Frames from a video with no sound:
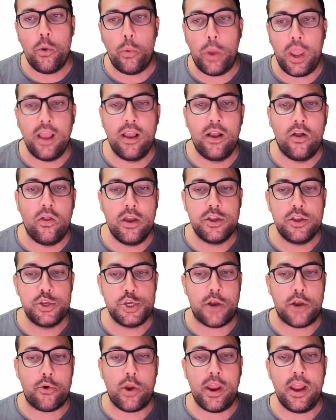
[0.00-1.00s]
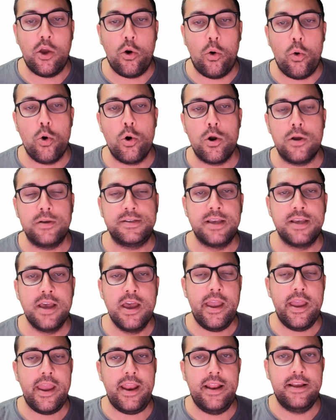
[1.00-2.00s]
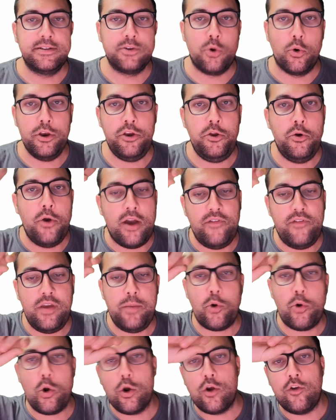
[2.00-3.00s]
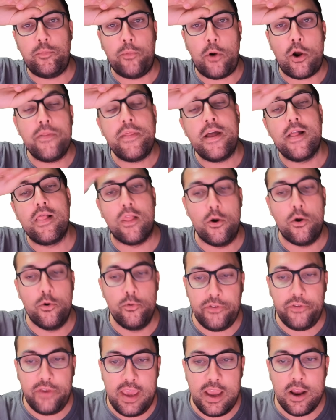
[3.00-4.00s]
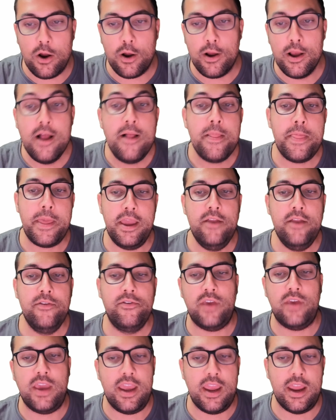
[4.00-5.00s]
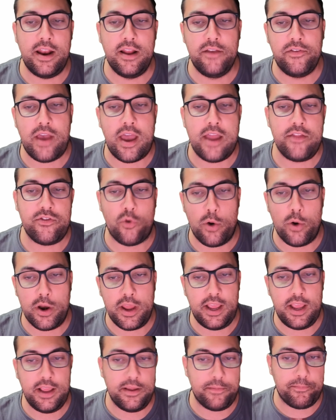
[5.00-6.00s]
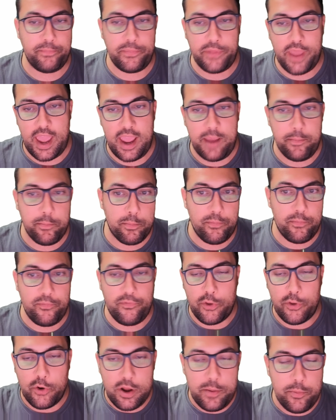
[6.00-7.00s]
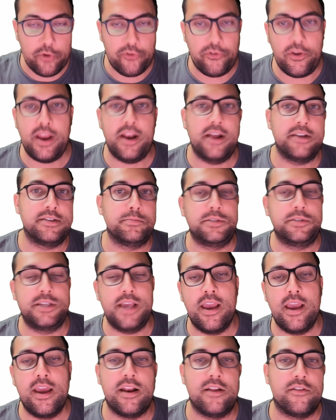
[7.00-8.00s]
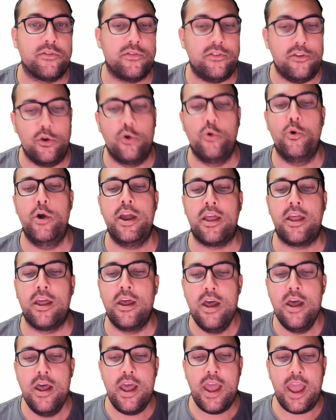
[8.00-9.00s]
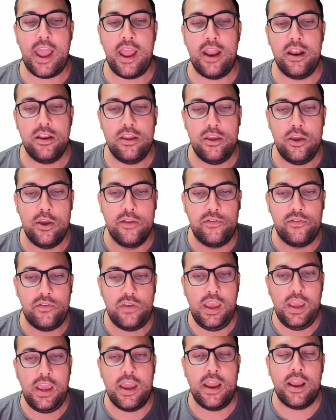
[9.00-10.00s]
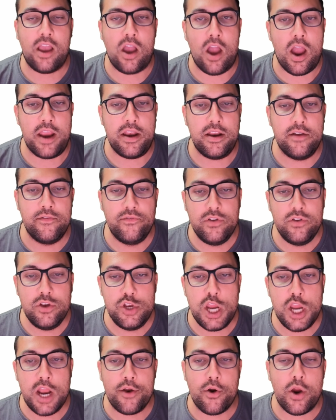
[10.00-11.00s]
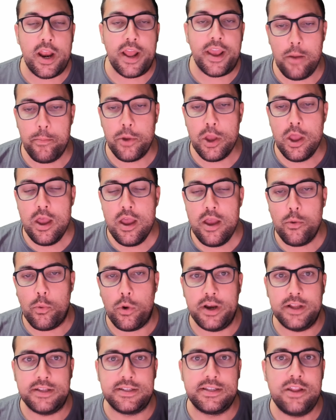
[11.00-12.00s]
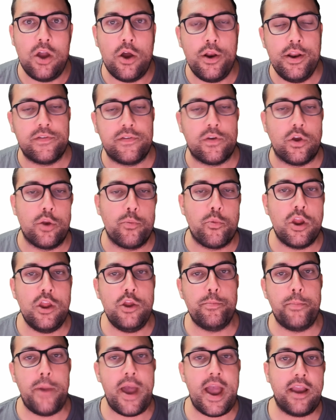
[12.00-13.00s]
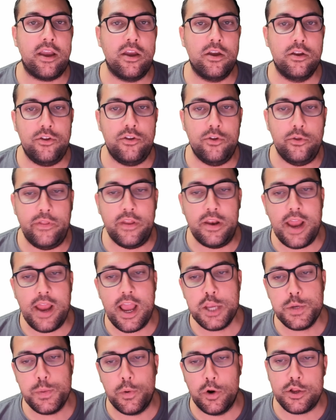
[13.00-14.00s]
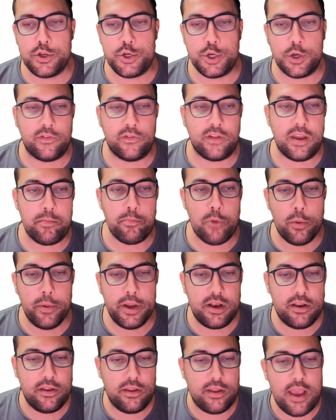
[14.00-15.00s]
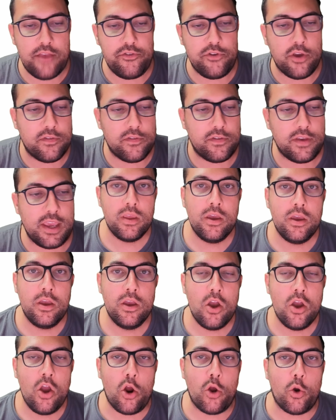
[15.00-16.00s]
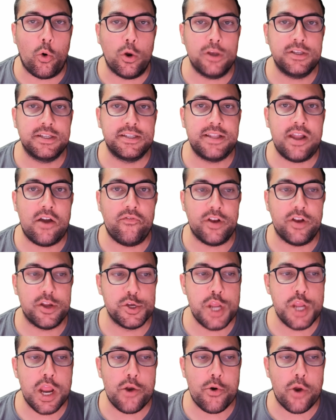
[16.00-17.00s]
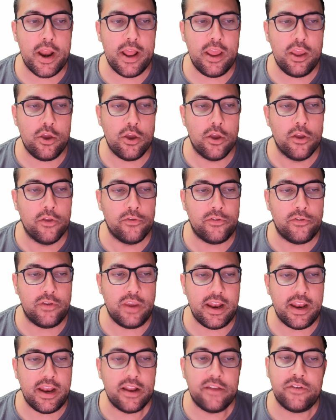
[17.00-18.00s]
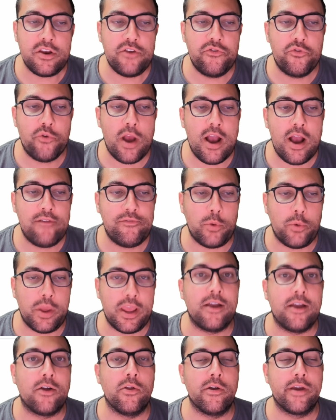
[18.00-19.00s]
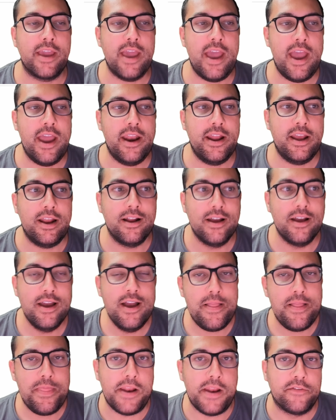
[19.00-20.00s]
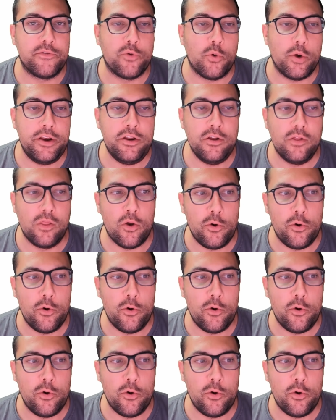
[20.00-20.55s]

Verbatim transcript: can click generate course. It is going to have a progress bar that loads here that you can see it is at 28 30% as I'm saying it, it's too quick, and you can see it kind of generating. When it's done, it's going to bring you back to the dashboard in just a moment, as you can see here. Our course is now finished generating. You can see it is a draft. We can click edit. That is going to load